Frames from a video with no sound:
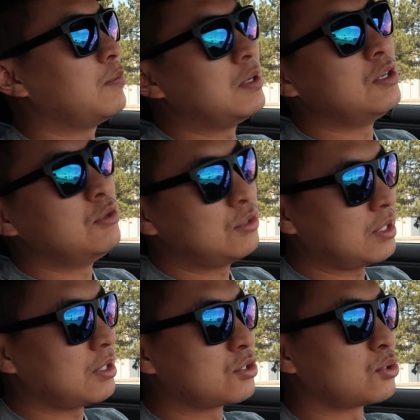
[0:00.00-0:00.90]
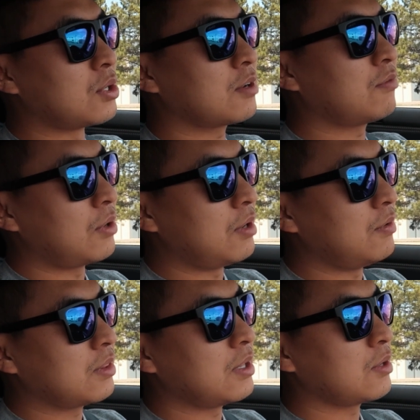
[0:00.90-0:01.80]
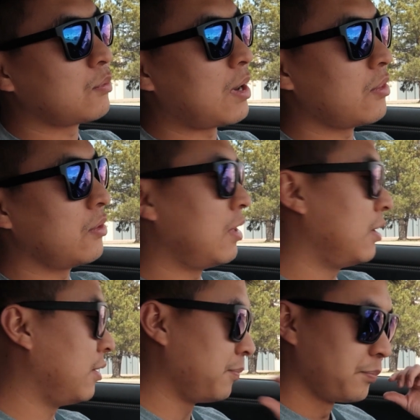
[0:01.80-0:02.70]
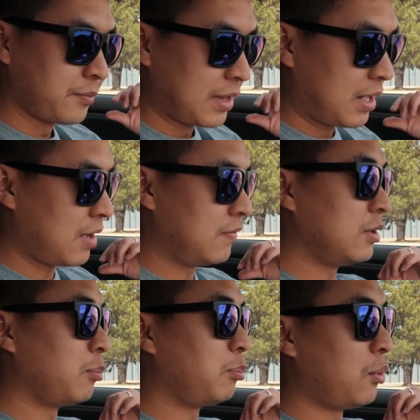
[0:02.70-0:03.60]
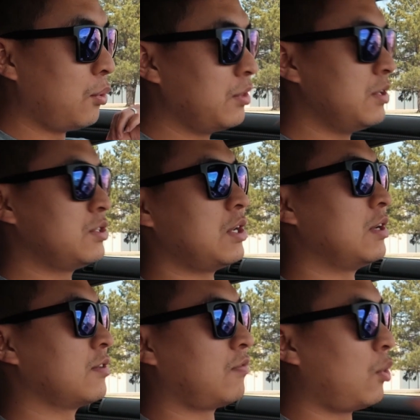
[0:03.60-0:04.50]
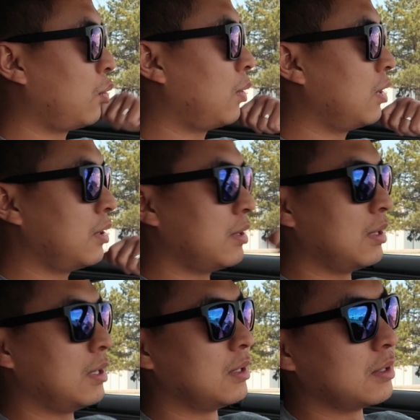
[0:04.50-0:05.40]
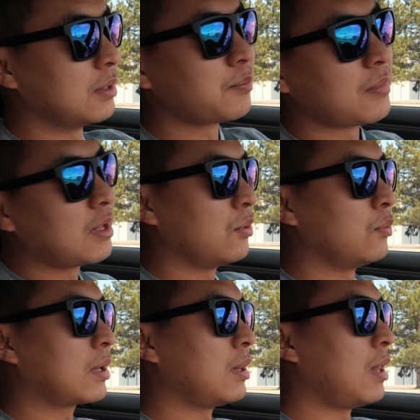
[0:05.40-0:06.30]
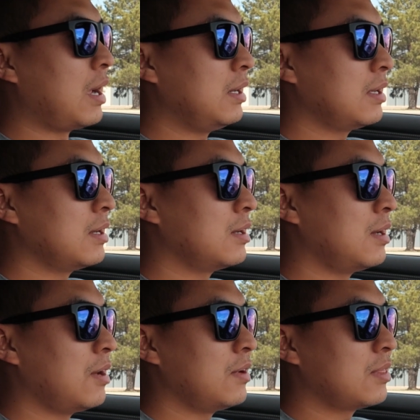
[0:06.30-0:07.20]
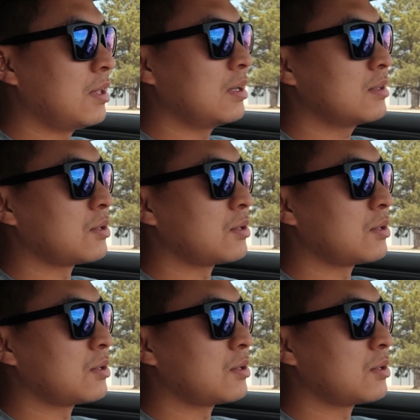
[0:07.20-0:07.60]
I've been using the trunk for everything rather than having to pull these chairs forward and then reclining it and everything.